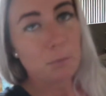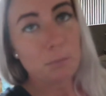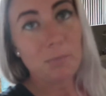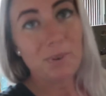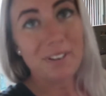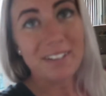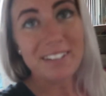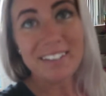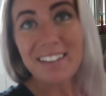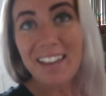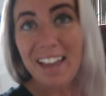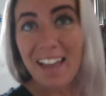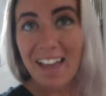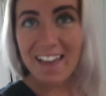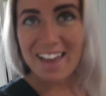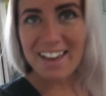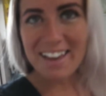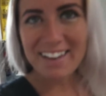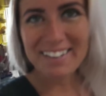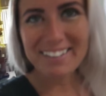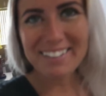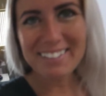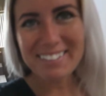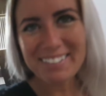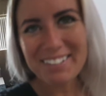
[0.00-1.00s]
But
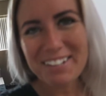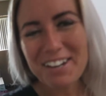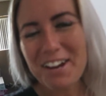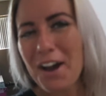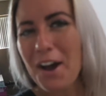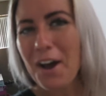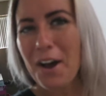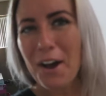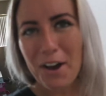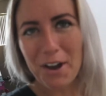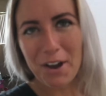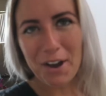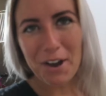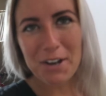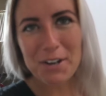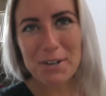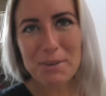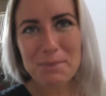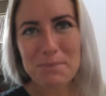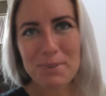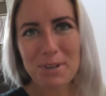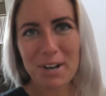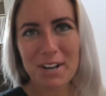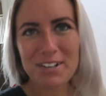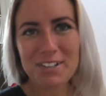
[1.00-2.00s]
yeah, on
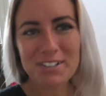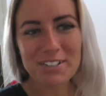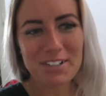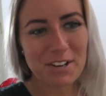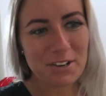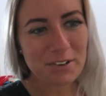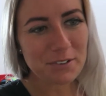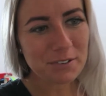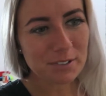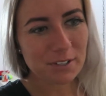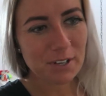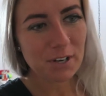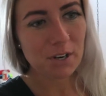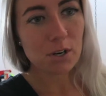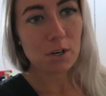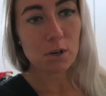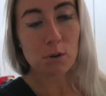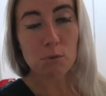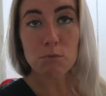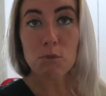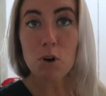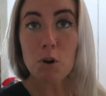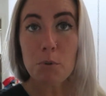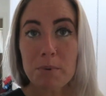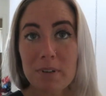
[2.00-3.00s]
a brighter note,
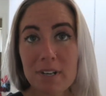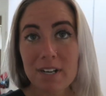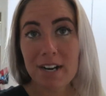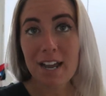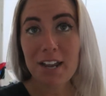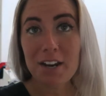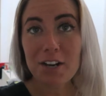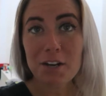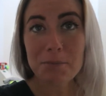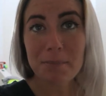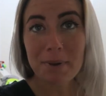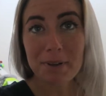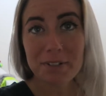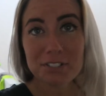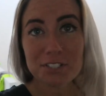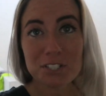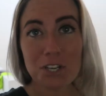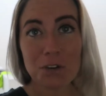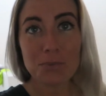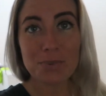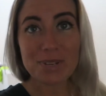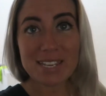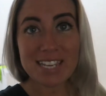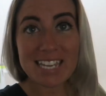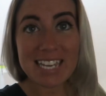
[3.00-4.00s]
Roman and I are about to
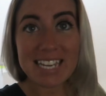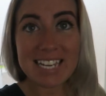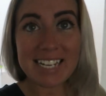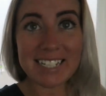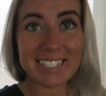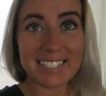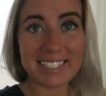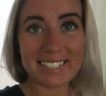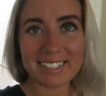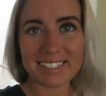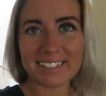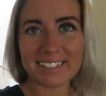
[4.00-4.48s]
go eat.